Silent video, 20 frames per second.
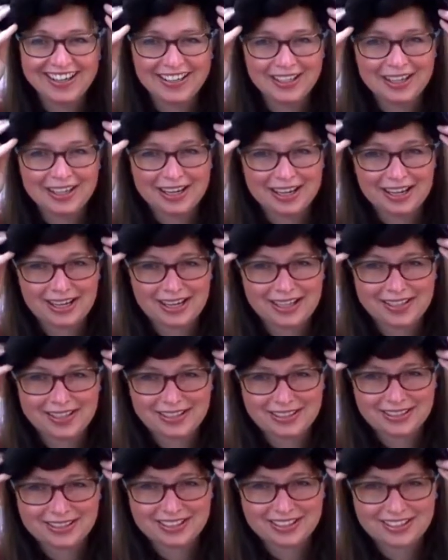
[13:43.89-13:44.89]
Yeah,
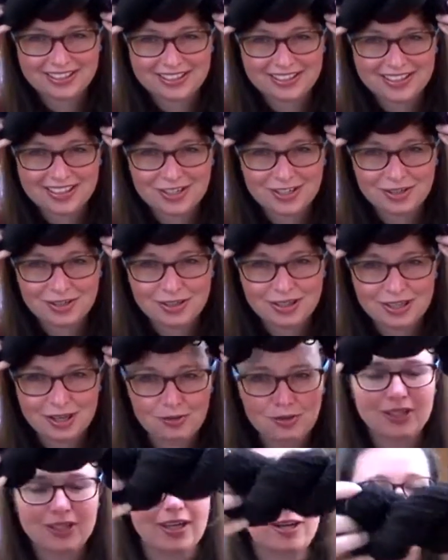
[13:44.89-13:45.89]
I don't think I
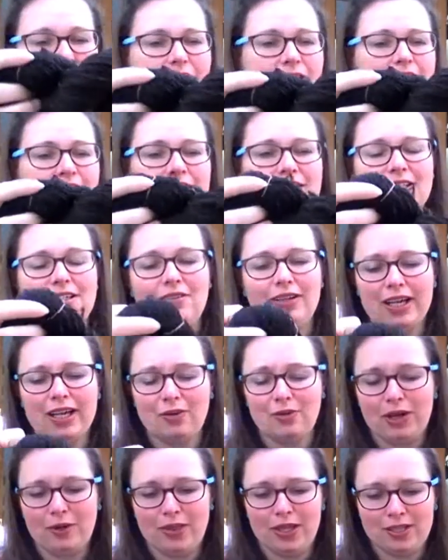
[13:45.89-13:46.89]
would necessarily get
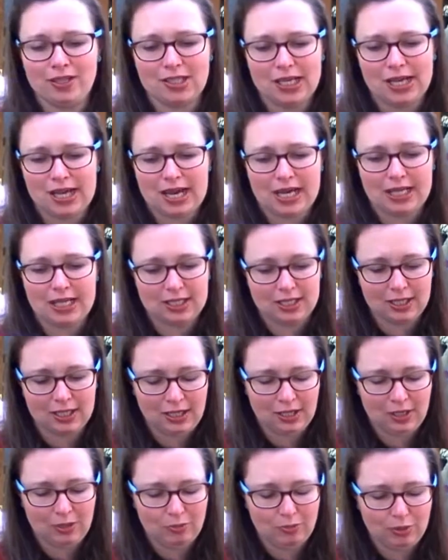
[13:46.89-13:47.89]
away with it as a hat,
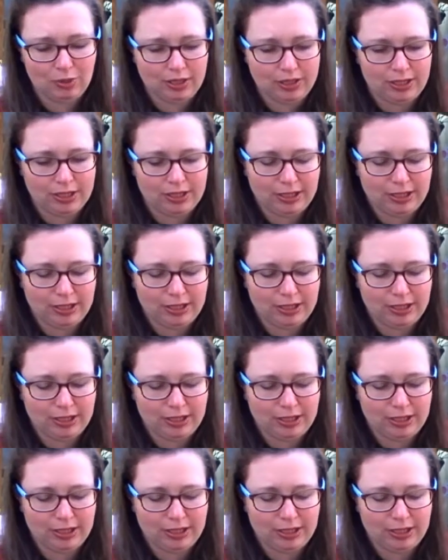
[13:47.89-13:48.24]
but